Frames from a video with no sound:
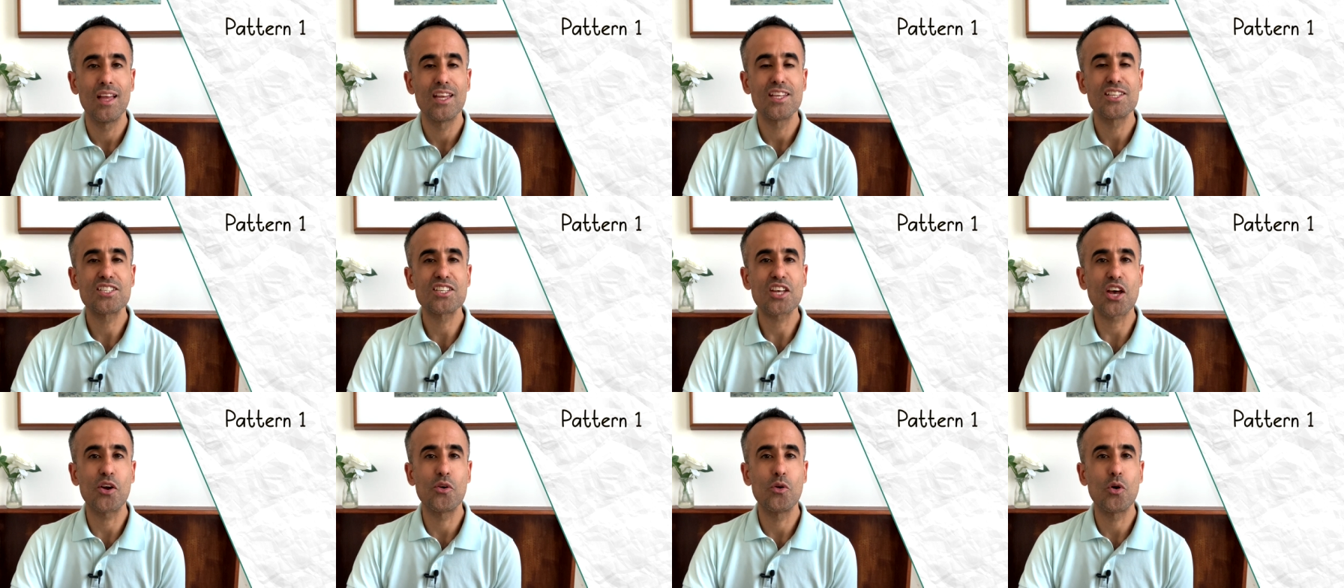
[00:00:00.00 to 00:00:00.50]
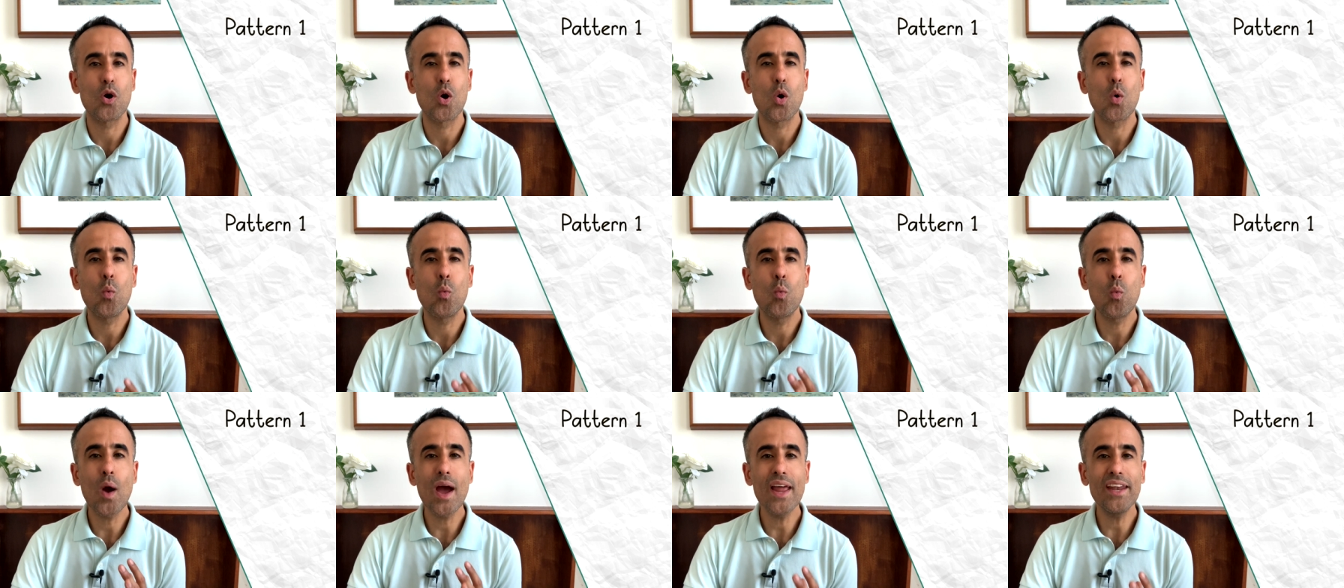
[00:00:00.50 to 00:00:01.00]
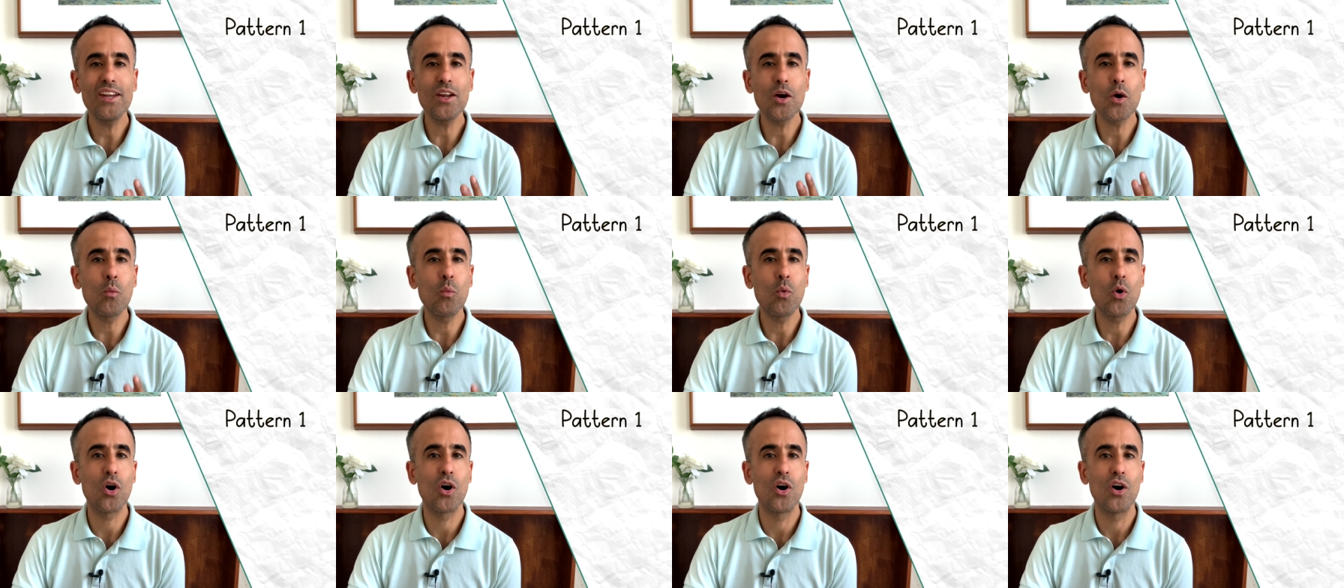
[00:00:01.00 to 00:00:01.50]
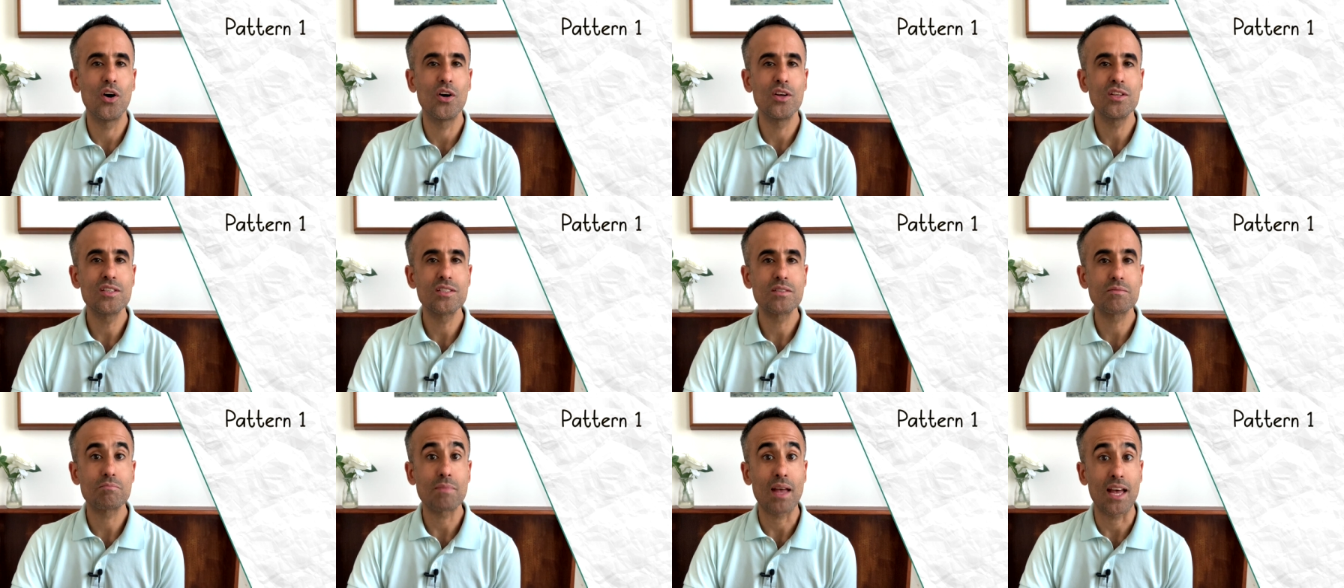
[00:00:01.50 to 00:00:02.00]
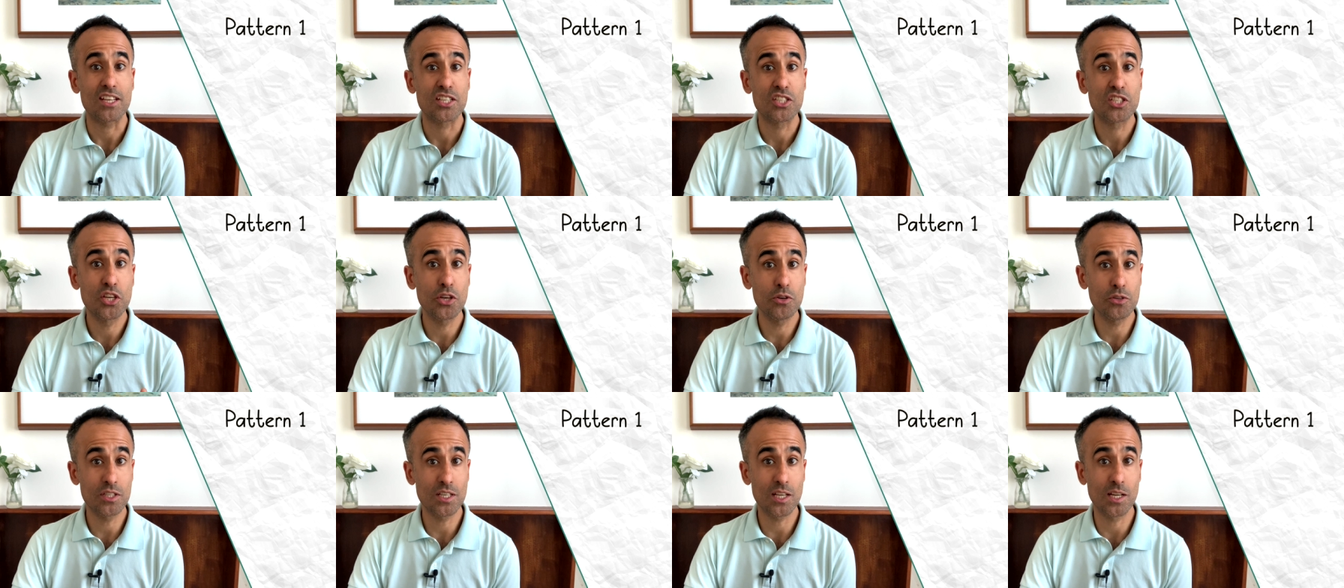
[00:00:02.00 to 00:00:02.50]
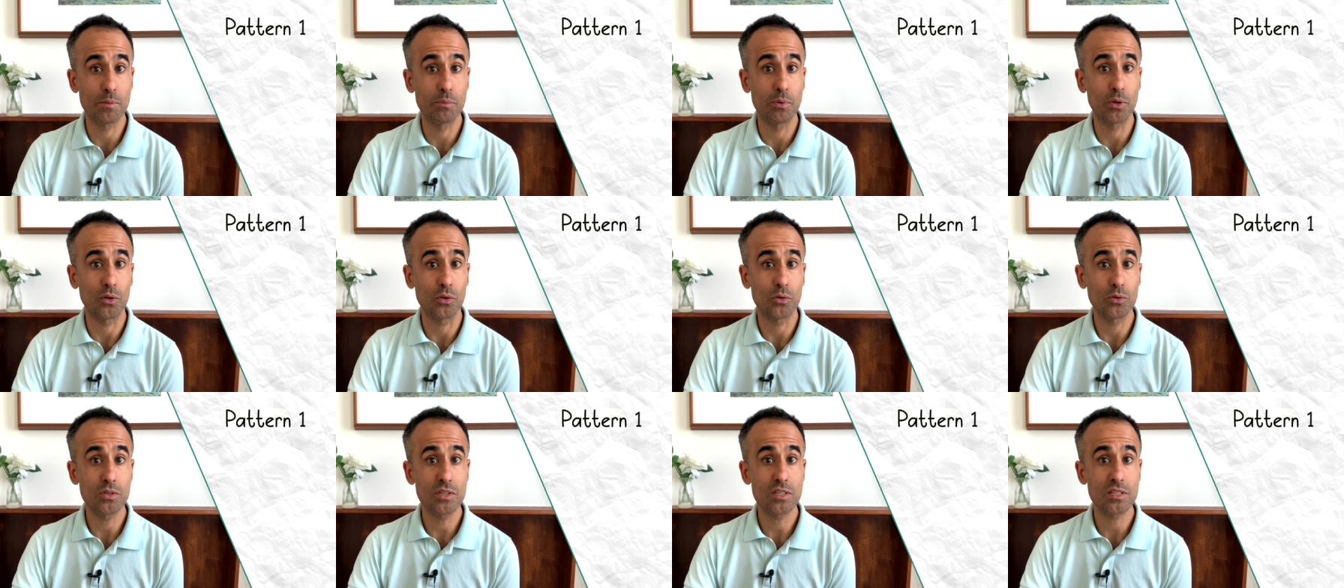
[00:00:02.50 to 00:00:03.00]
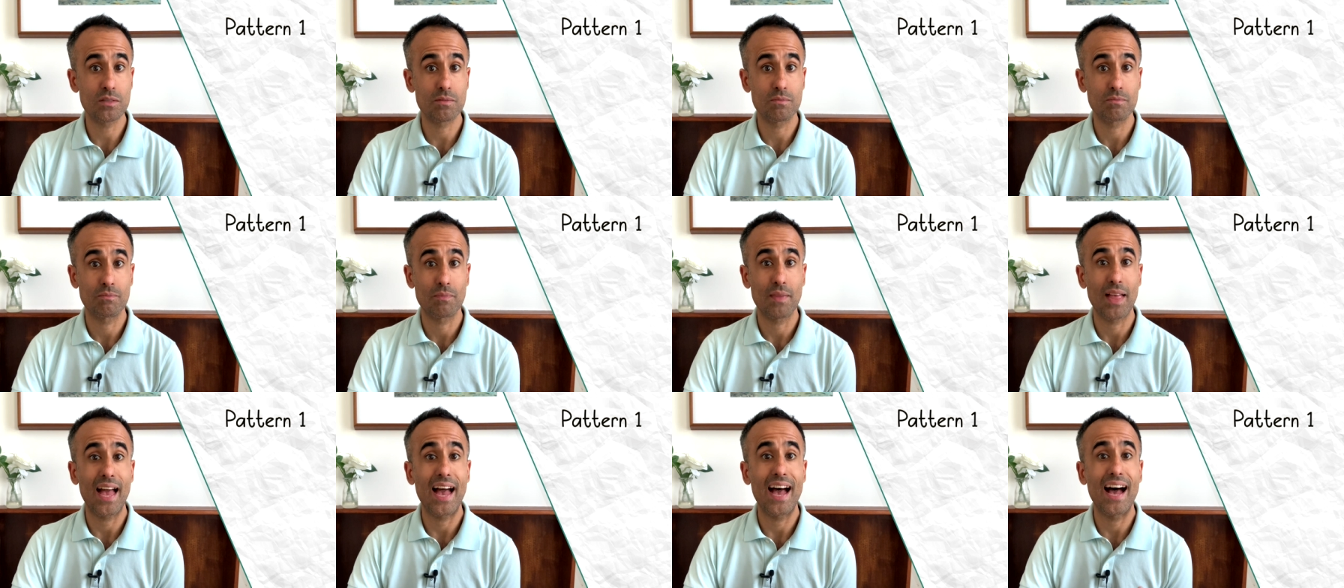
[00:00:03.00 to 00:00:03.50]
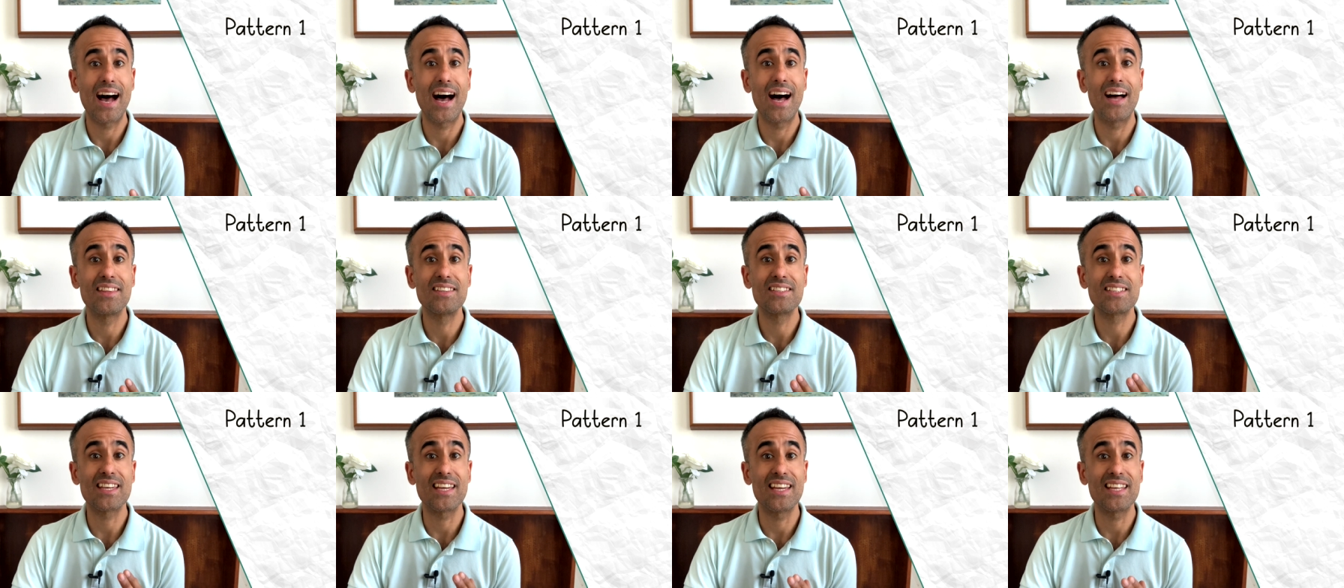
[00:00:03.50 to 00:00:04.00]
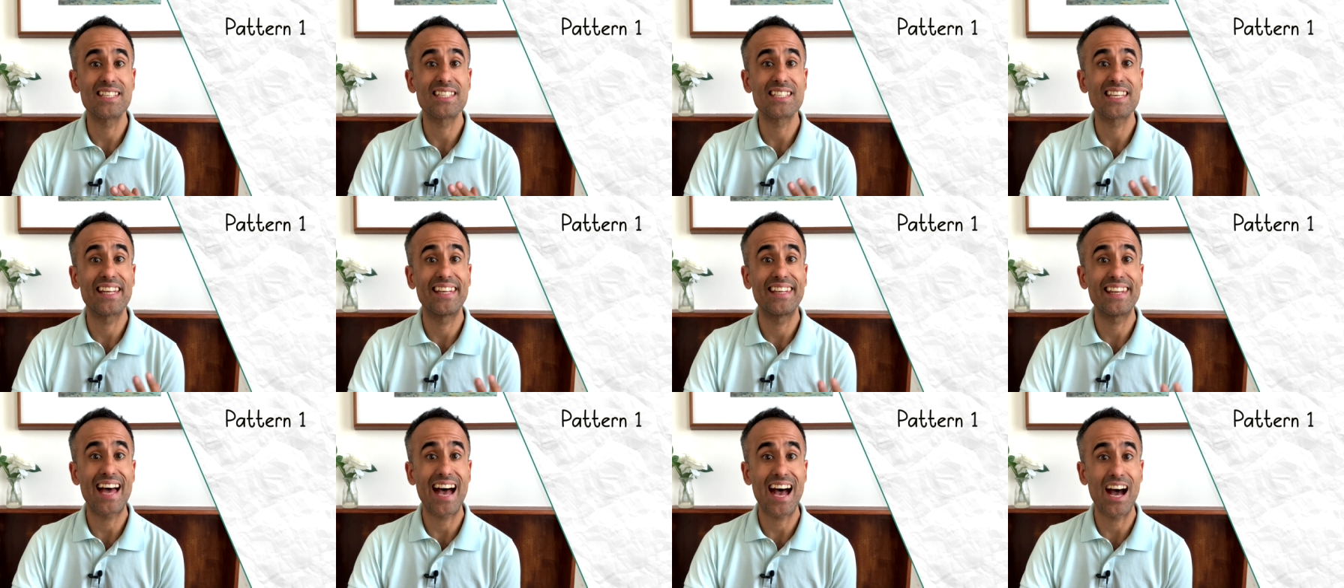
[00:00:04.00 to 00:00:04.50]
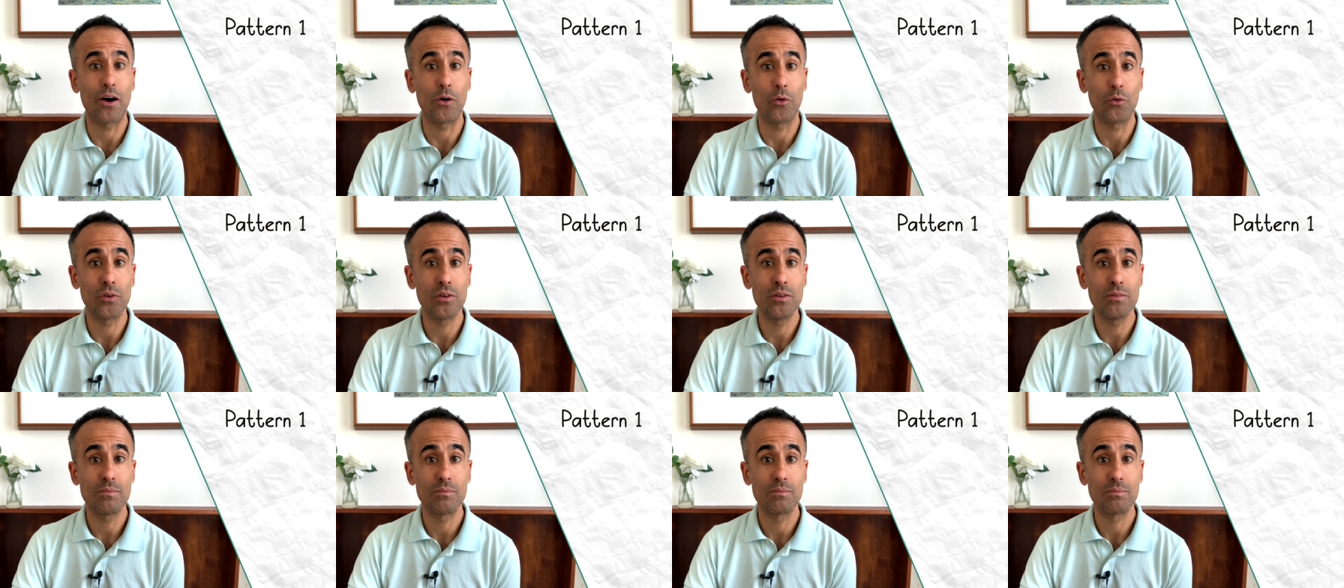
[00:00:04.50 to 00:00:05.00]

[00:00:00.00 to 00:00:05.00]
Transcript: So when a word has two syllables and it's a noun,